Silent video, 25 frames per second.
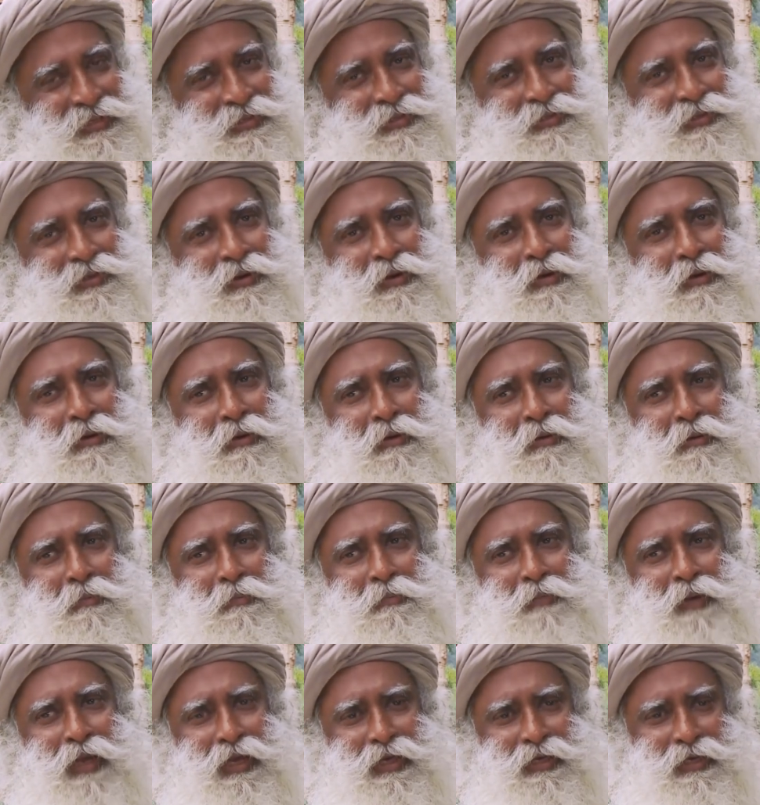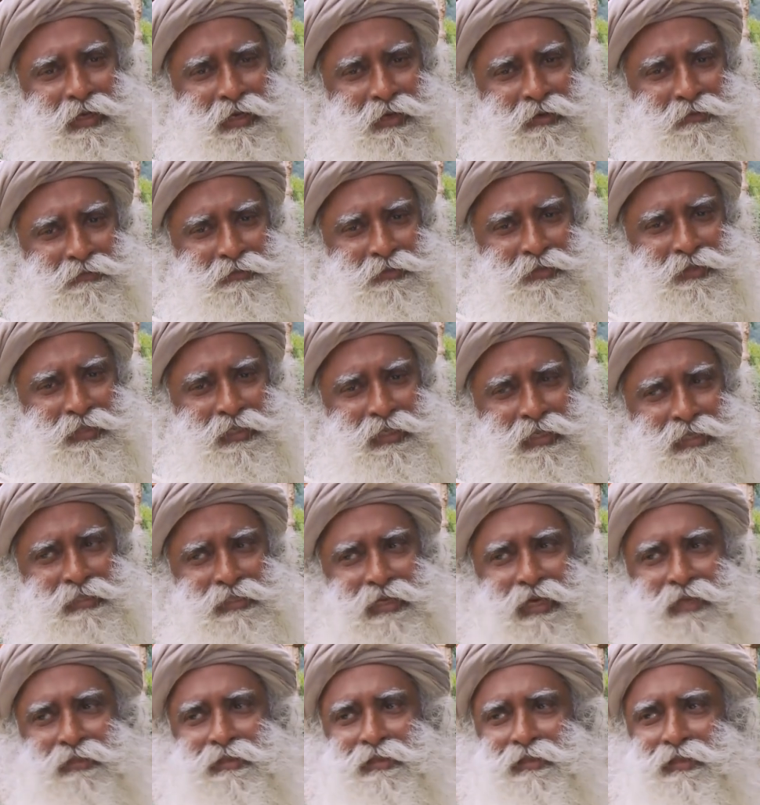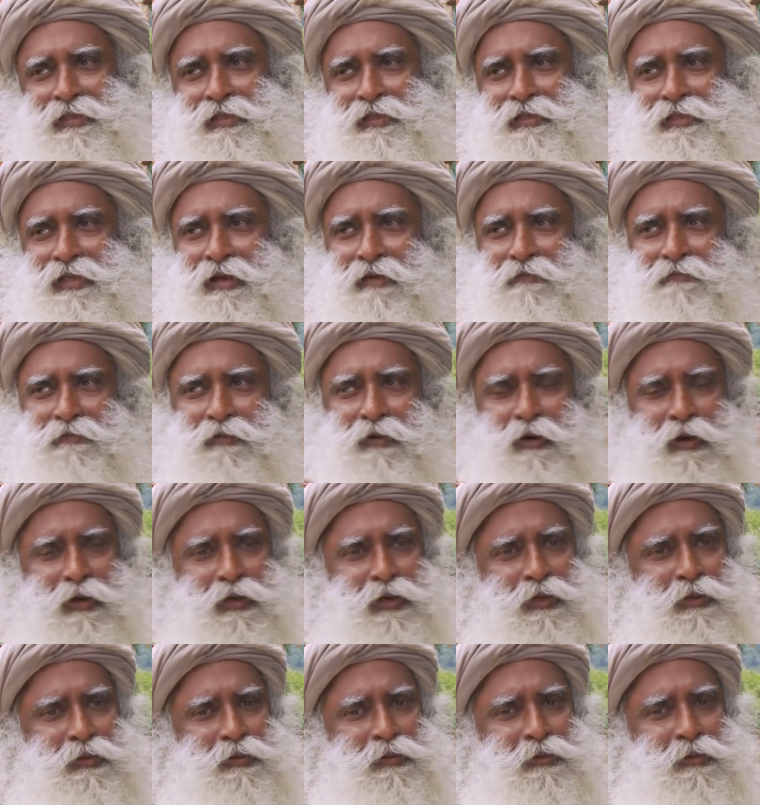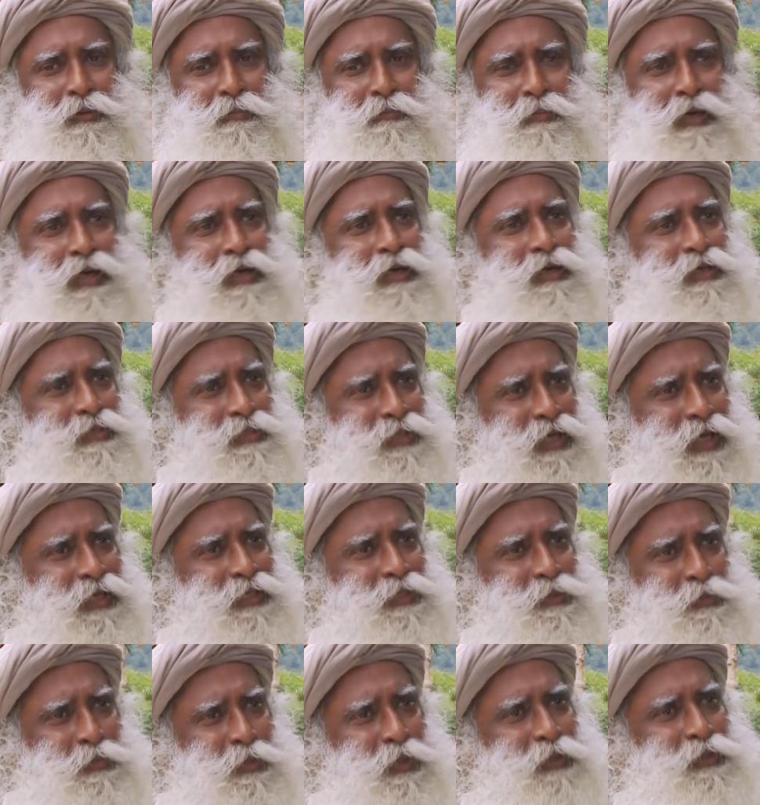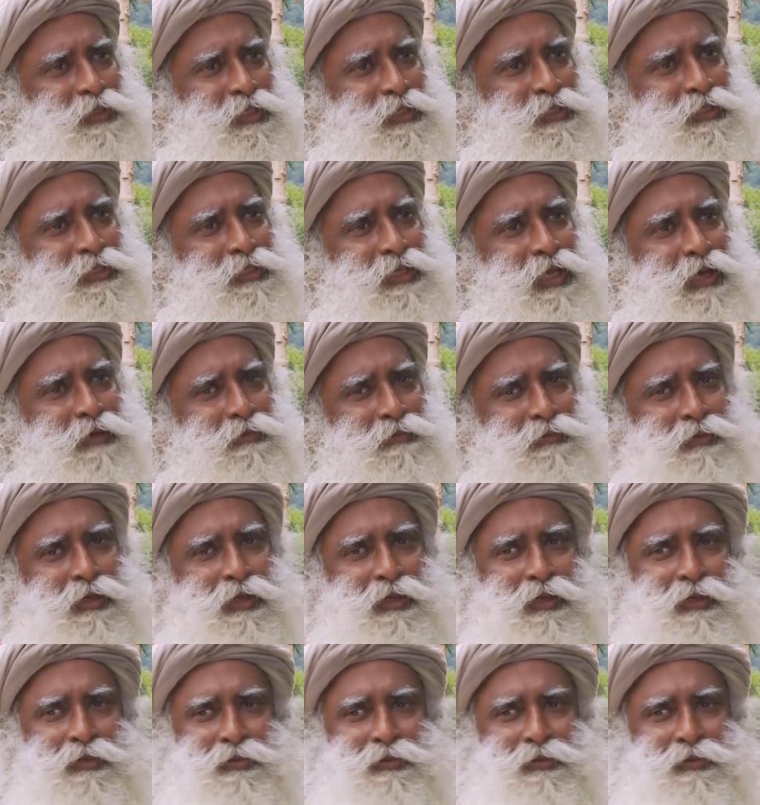So, planting of trees, other things have gone into mega-sized projects now.